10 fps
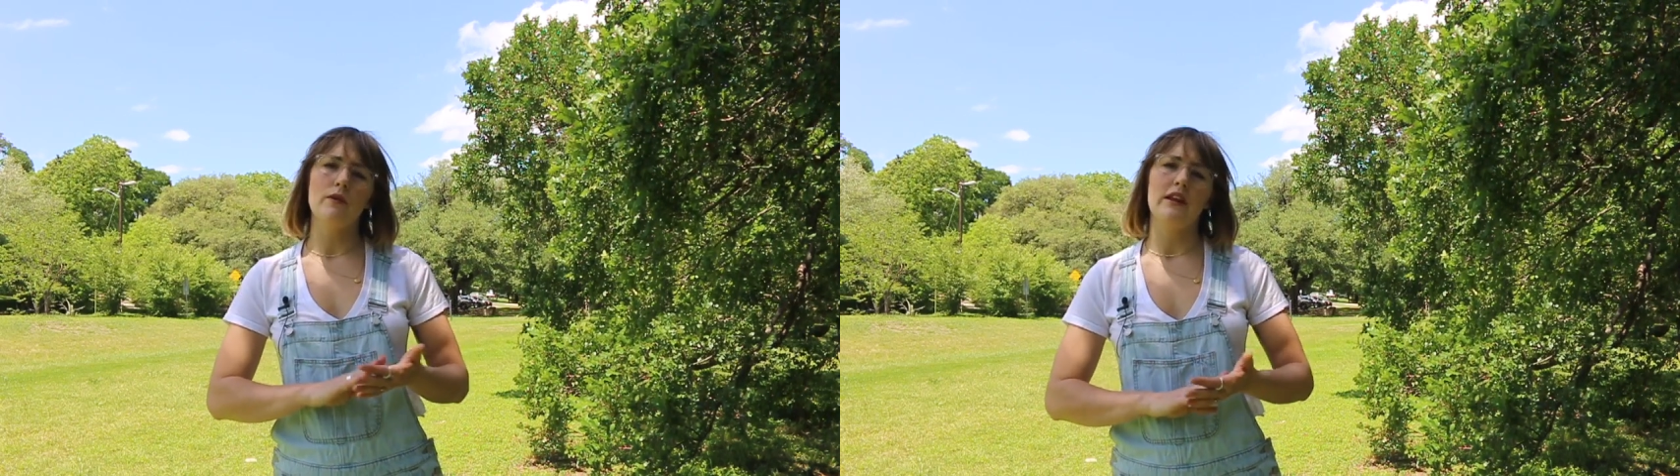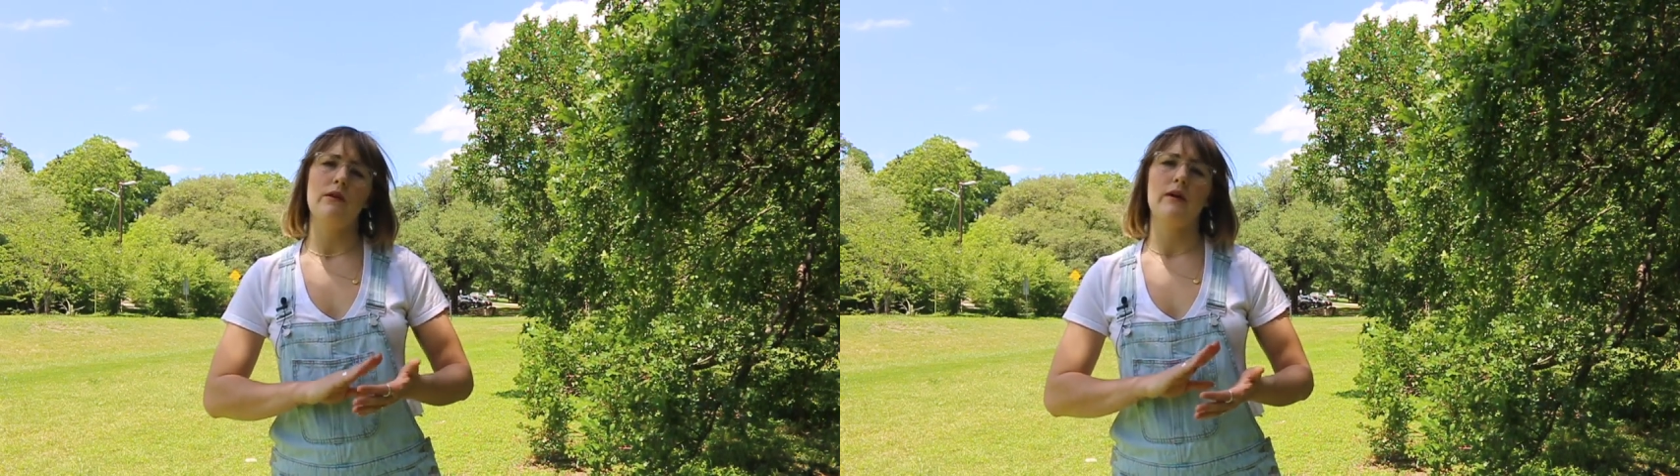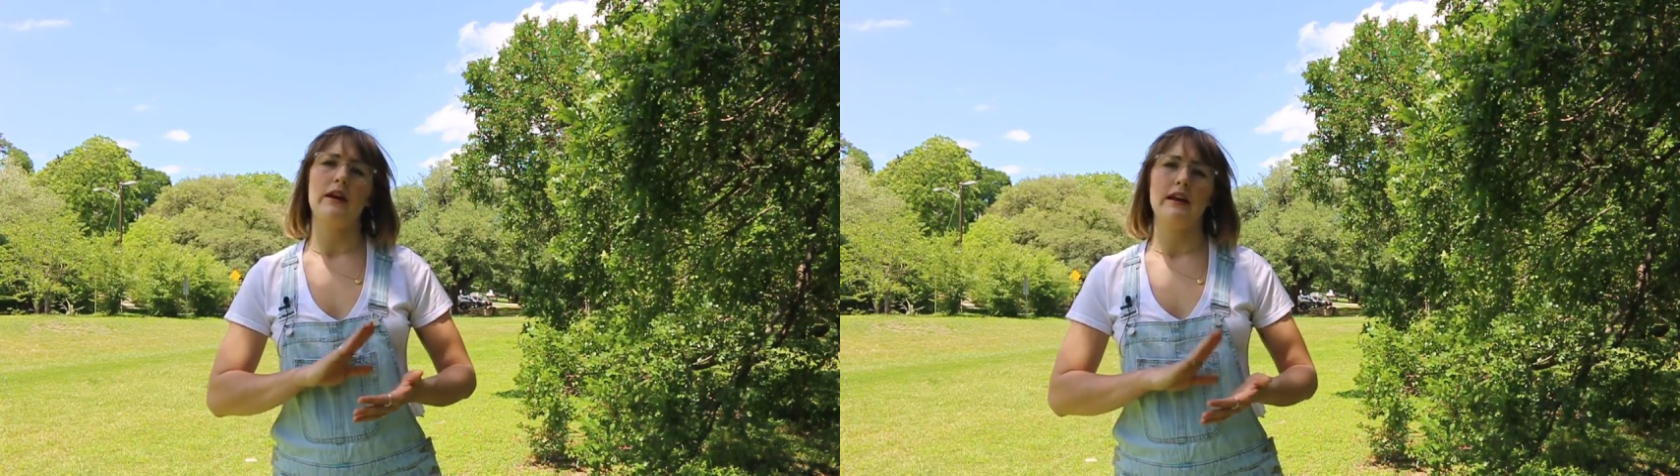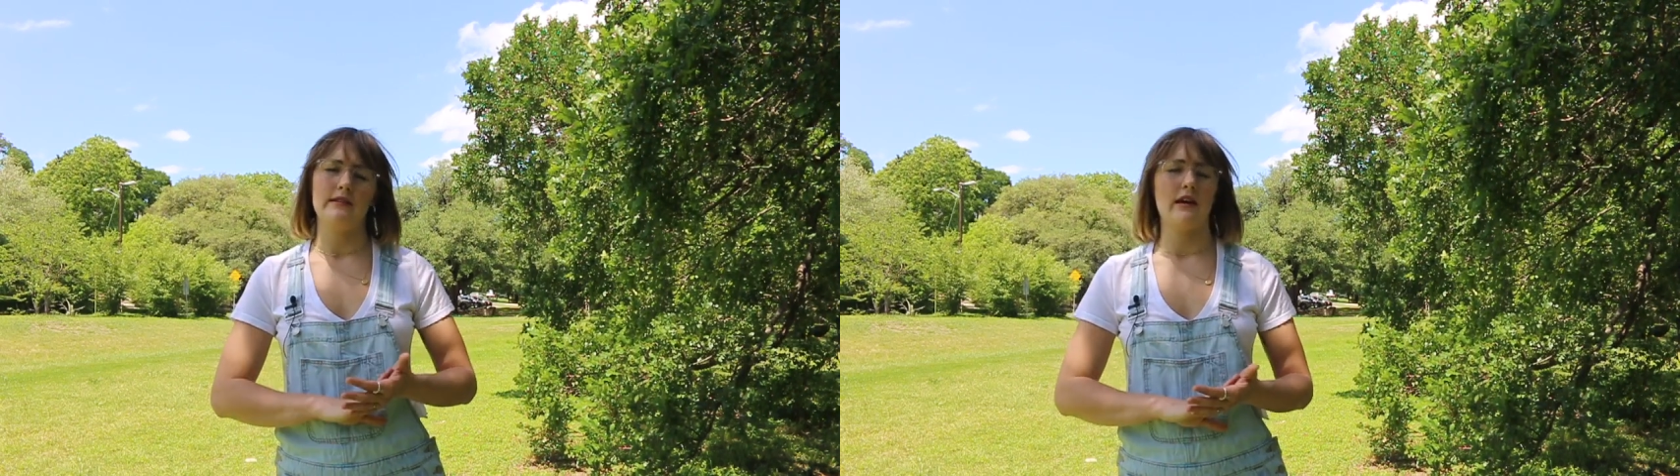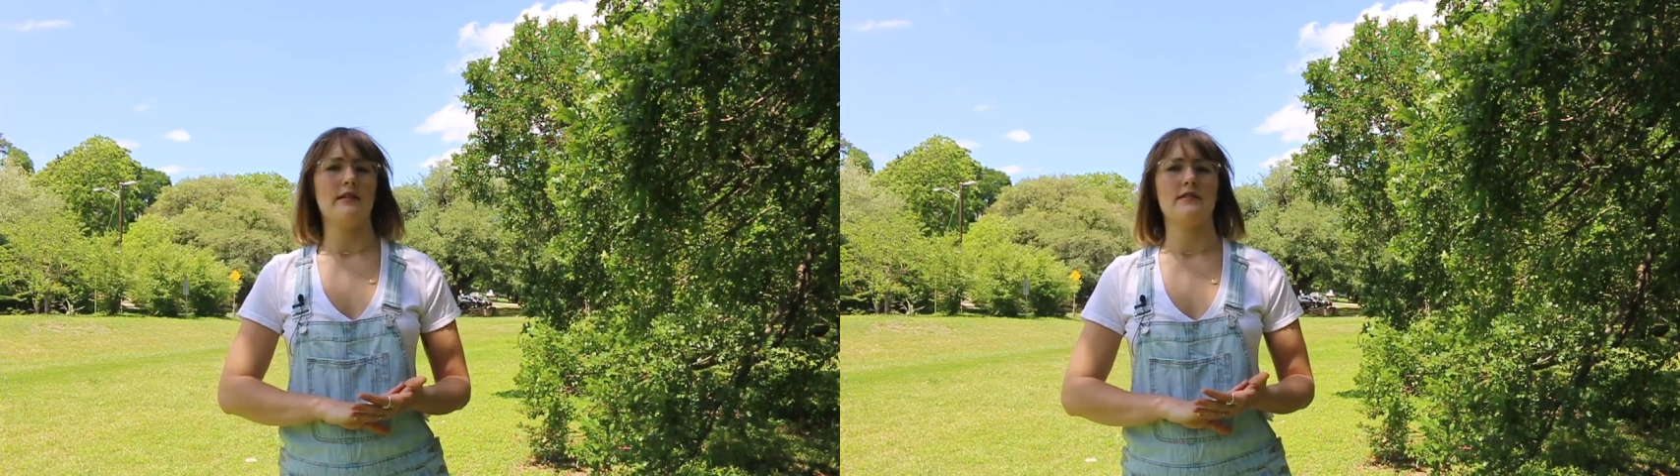really want to
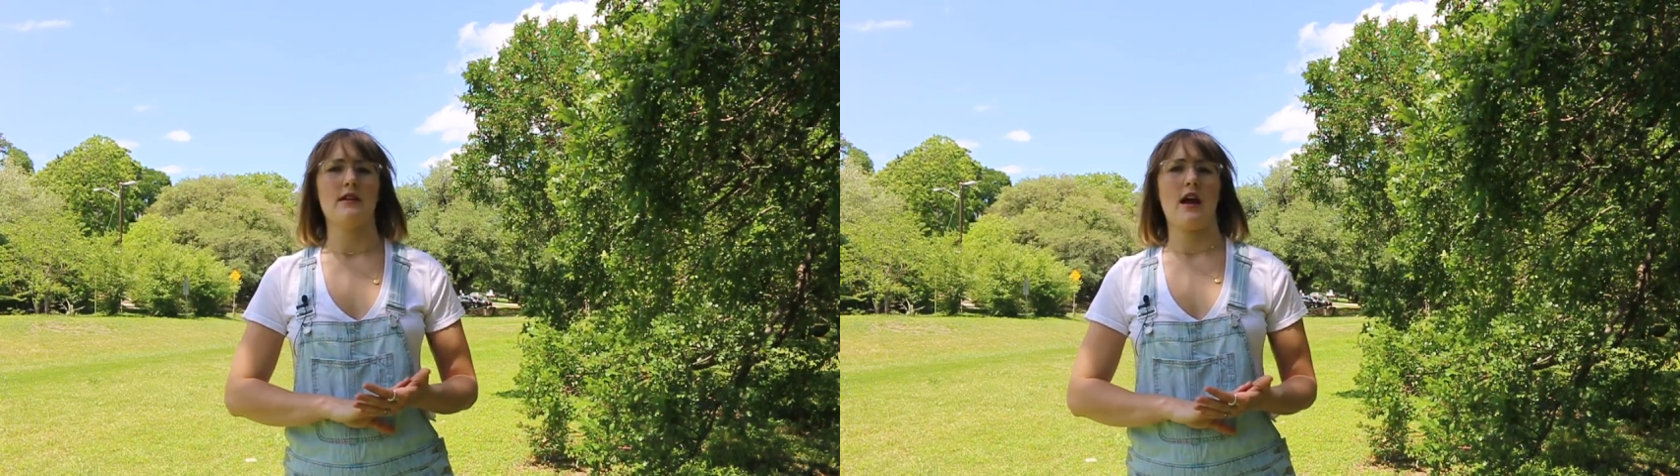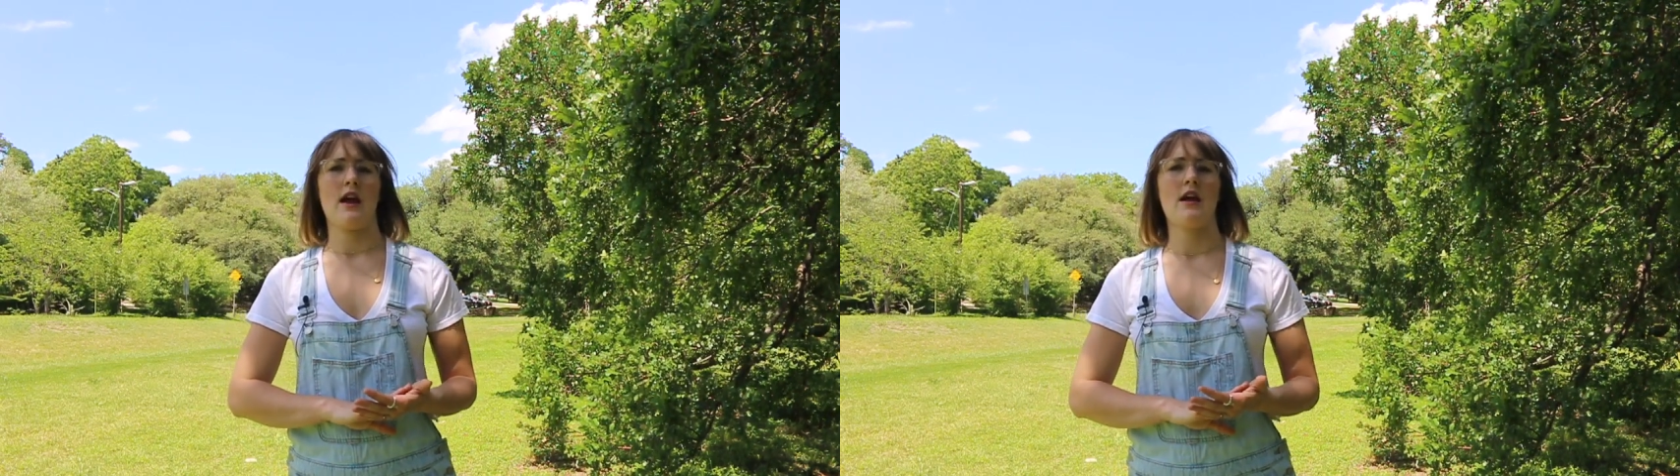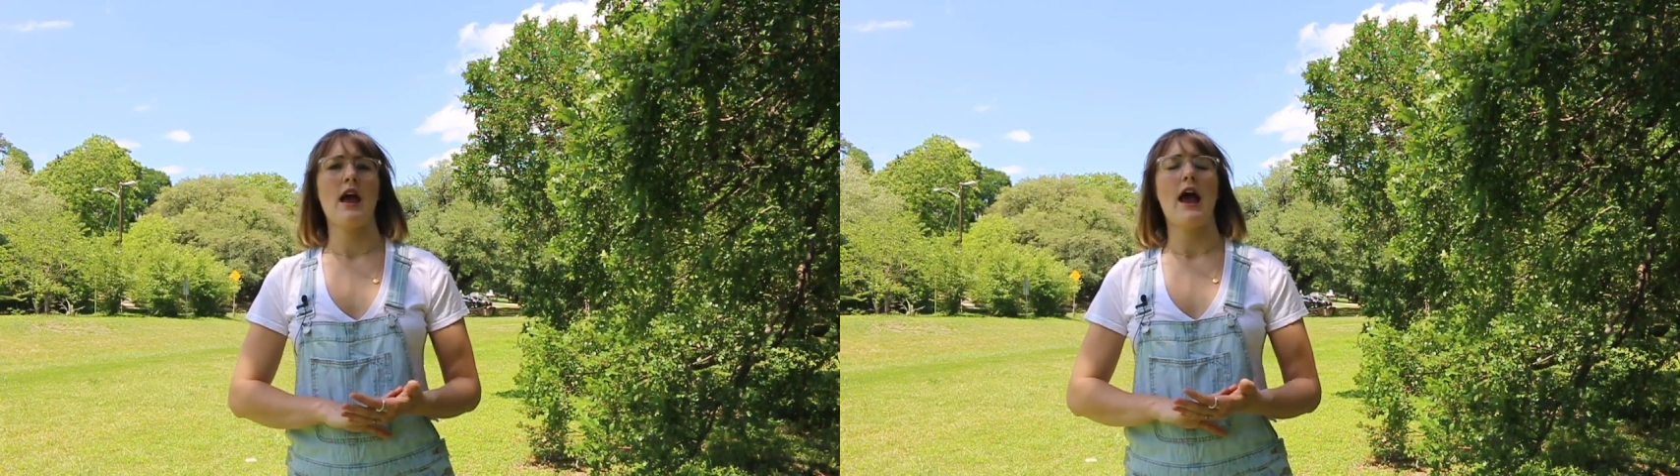get done today,